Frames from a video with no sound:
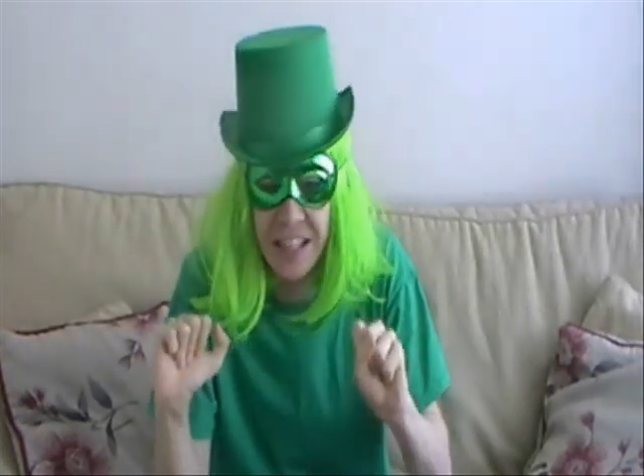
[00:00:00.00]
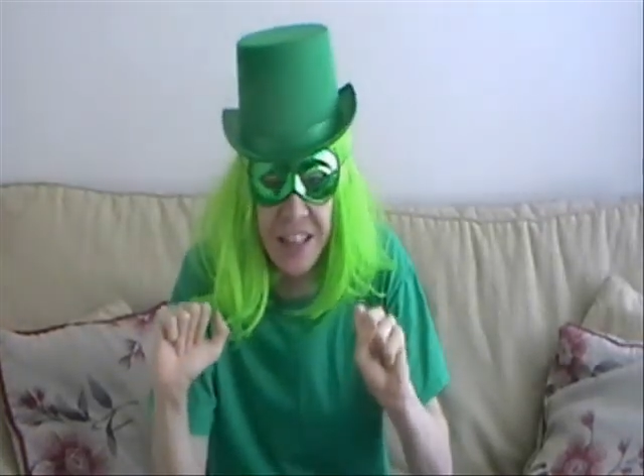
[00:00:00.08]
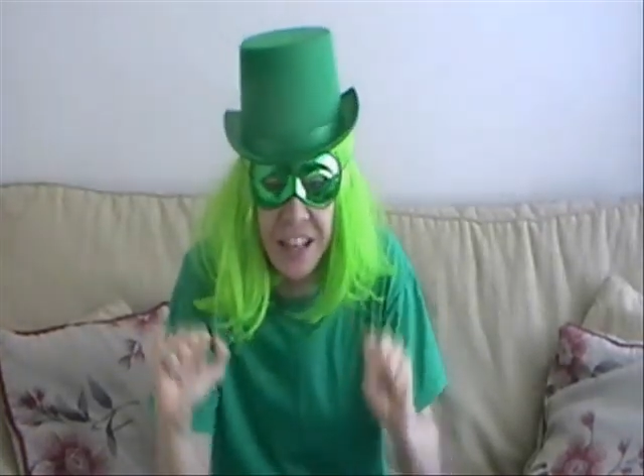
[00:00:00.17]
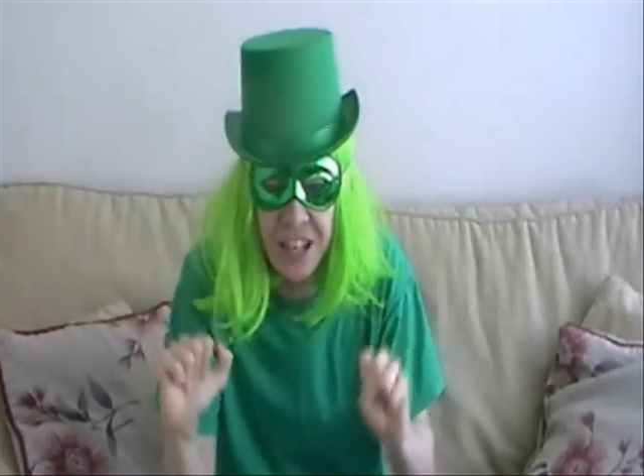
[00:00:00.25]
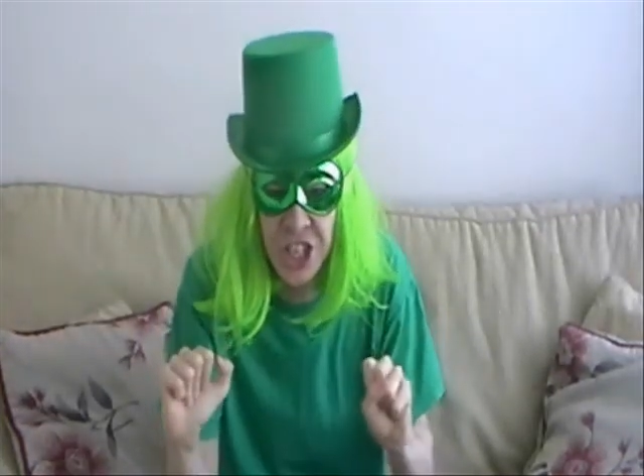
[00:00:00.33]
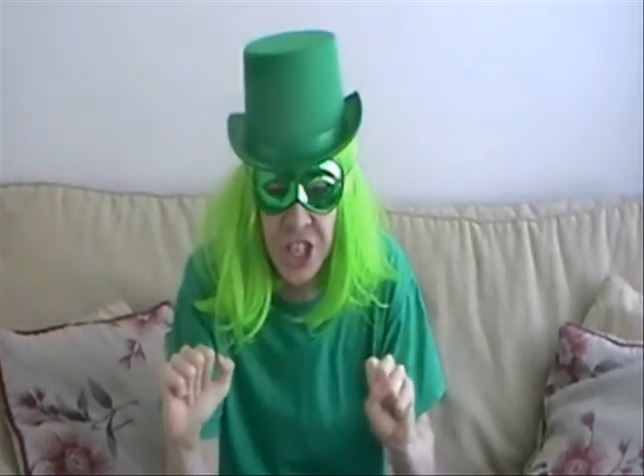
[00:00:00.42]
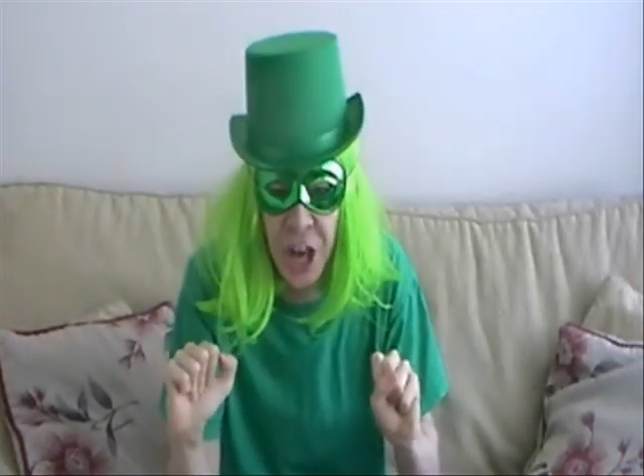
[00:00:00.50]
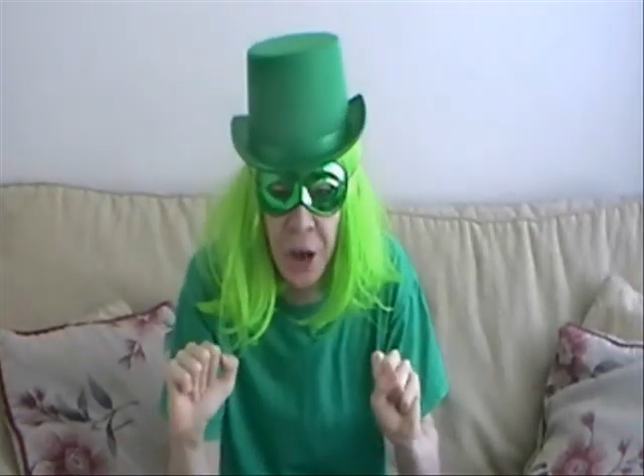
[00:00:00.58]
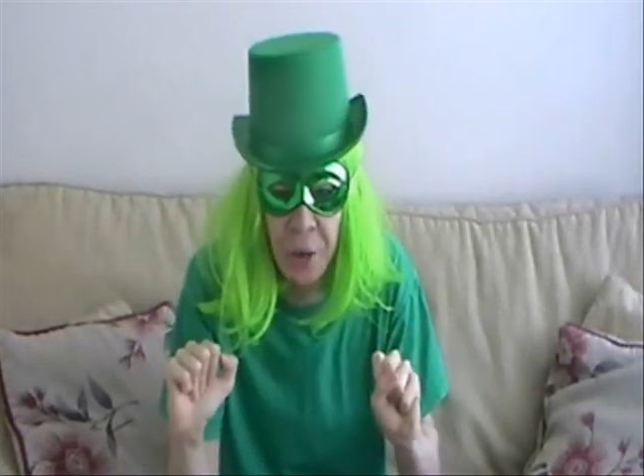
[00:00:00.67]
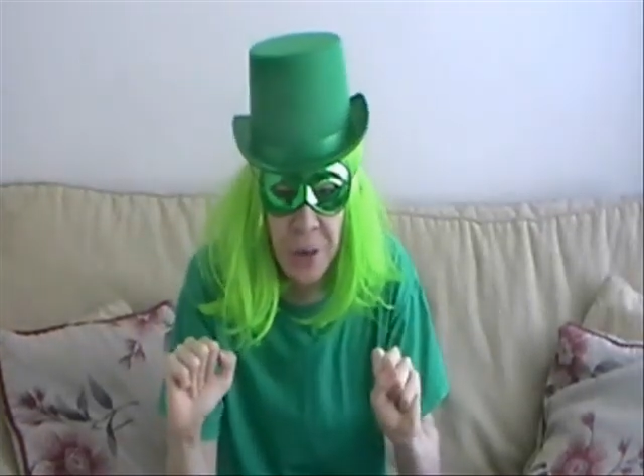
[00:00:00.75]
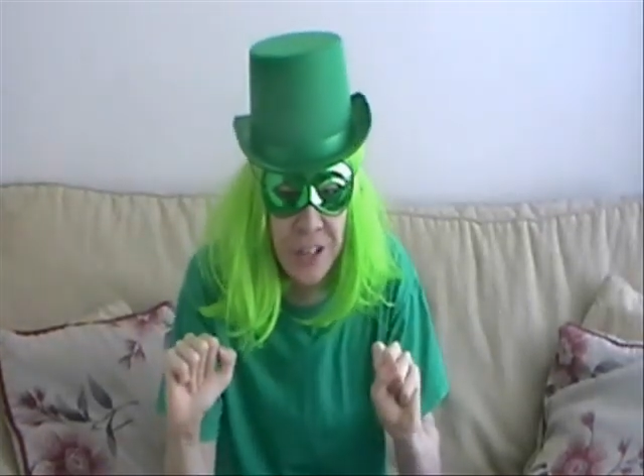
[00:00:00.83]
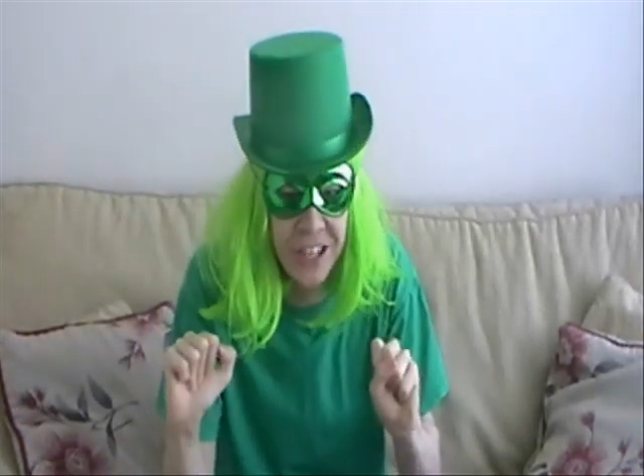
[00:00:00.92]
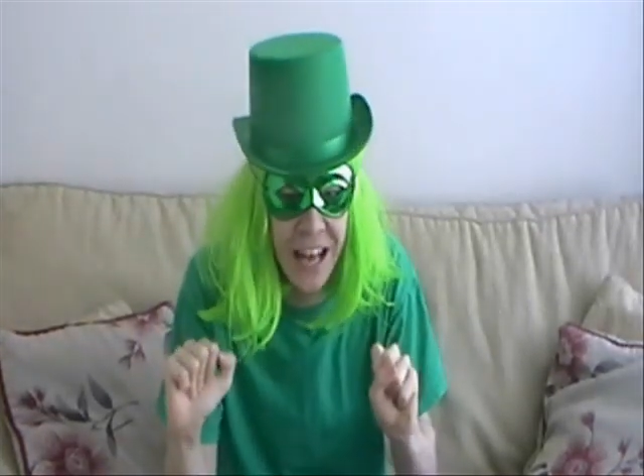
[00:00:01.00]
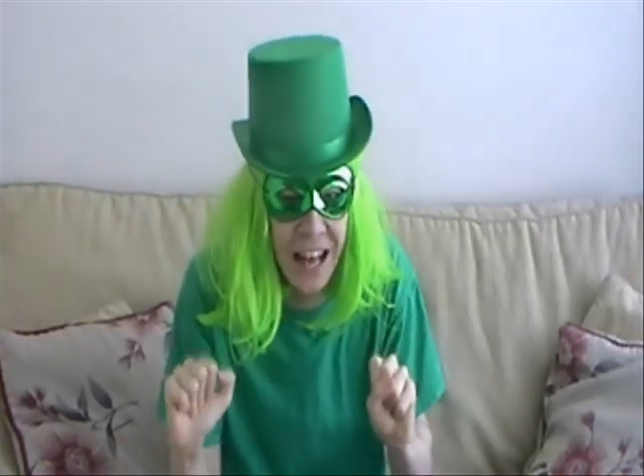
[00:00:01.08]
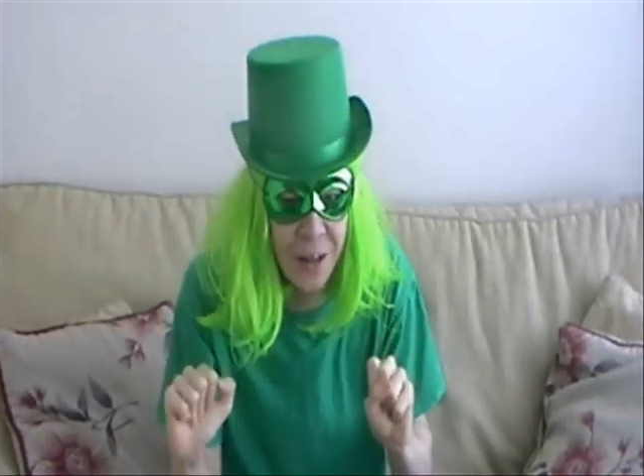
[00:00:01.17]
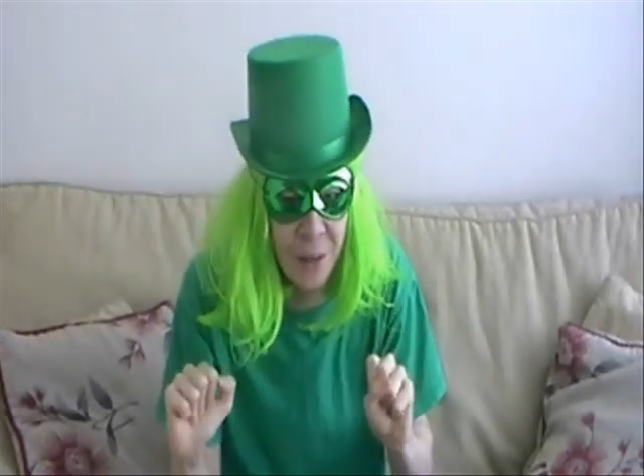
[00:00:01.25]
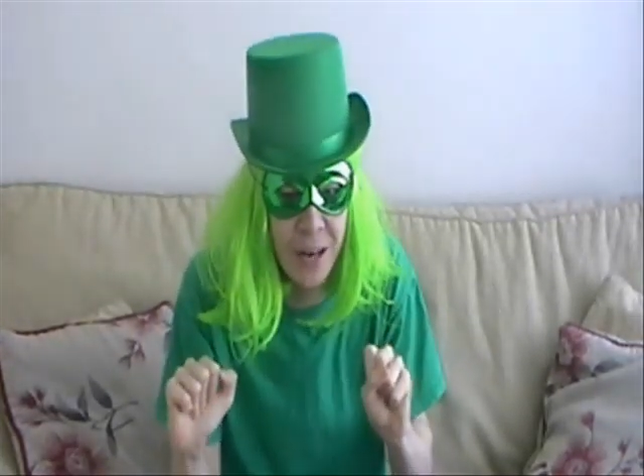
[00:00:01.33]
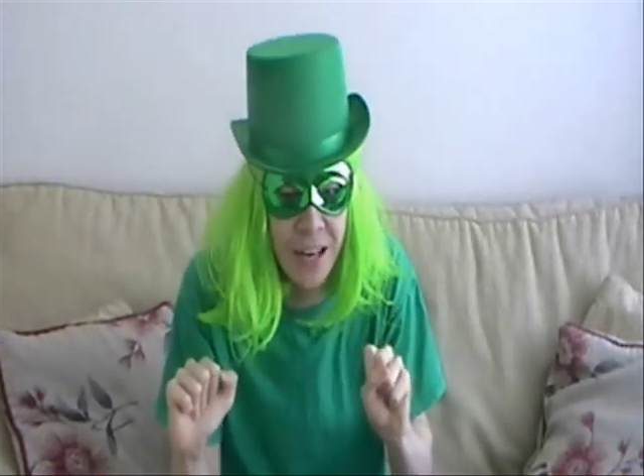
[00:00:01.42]
this show,
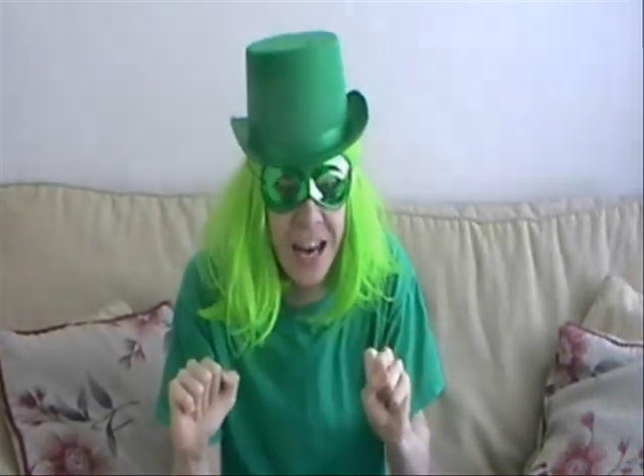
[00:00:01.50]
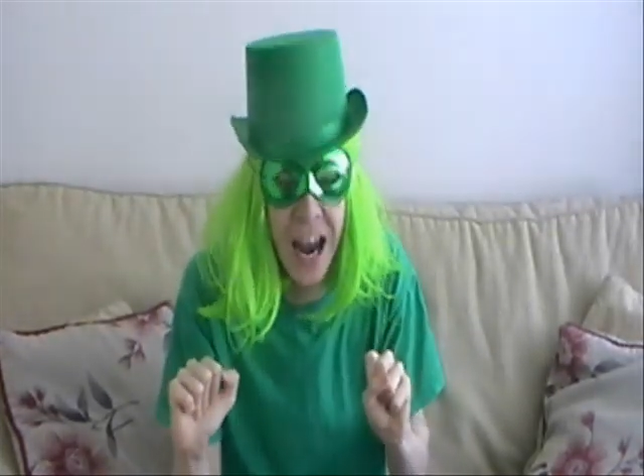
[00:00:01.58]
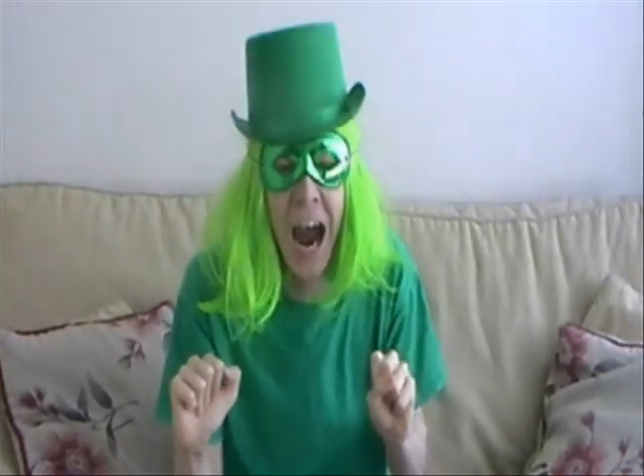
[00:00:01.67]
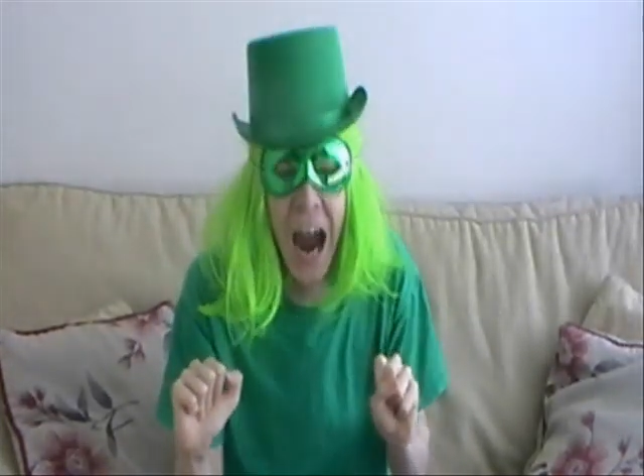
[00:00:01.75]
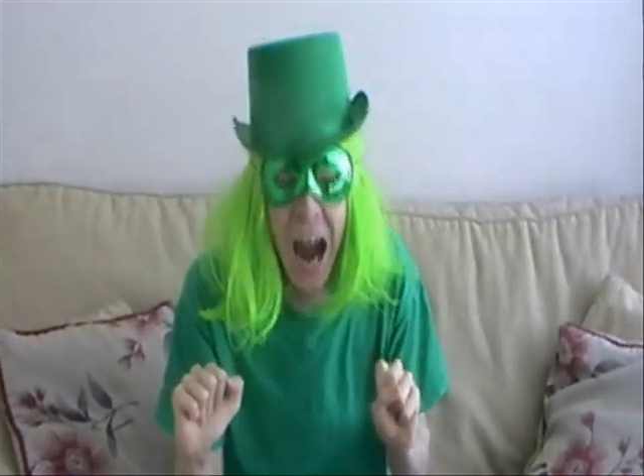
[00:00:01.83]
shall we?